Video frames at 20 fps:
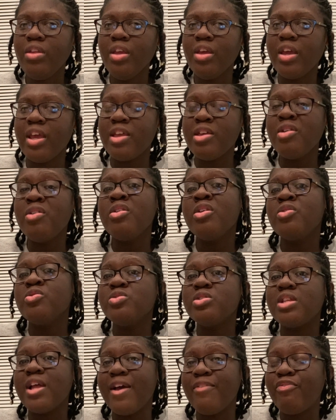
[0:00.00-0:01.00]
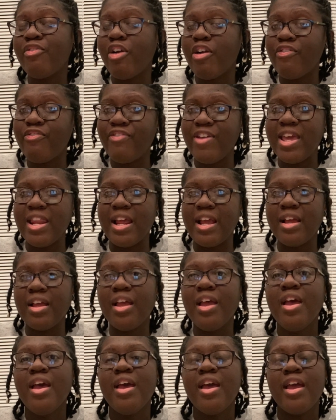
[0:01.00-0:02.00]
and you use that for feeding.
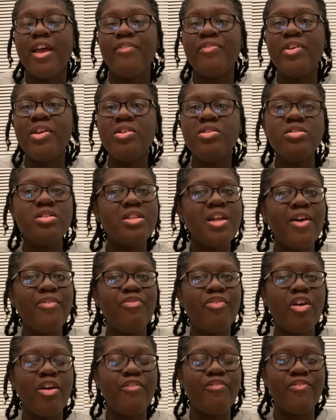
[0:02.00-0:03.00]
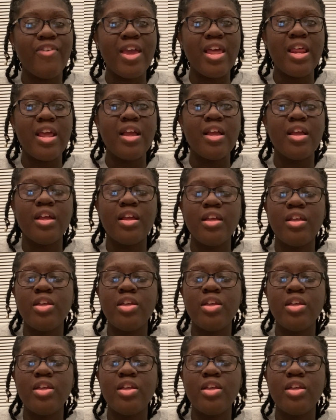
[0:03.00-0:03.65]
If you use that for feeding,